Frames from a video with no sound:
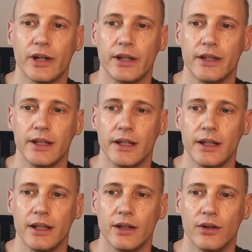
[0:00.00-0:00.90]

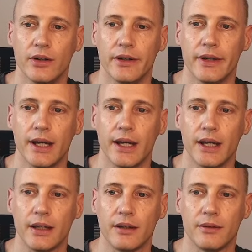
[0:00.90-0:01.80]
ID, all
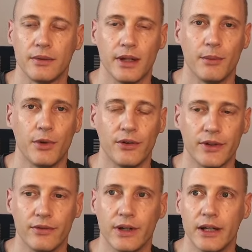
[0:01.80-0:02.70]
that, number
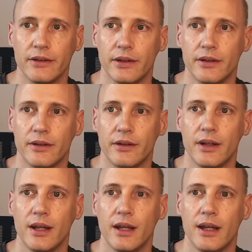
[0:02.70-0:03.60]
of devices,
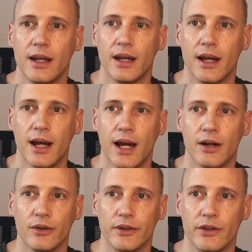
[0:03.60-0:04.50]

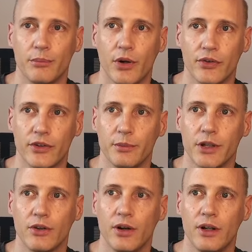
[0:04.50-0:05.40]
how it's supposed to
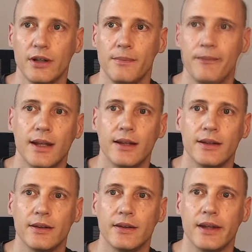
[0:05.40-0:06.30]
be called.
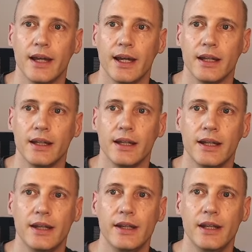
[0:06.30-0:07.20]
Then
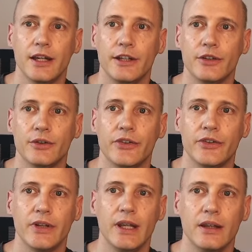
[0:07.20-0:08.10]
here you
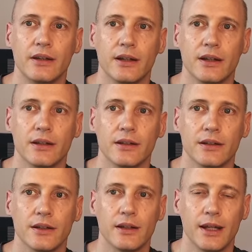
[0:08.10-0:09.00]
see
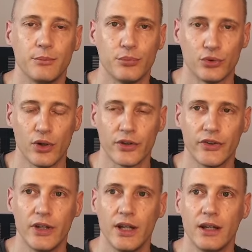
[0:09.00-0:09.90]
the
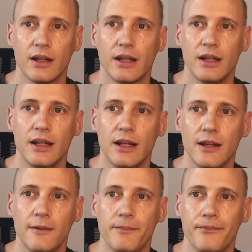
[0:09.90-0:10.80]
proxy
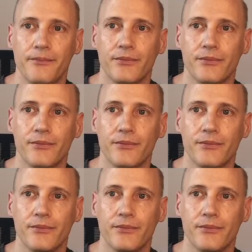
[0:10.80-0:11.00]
key.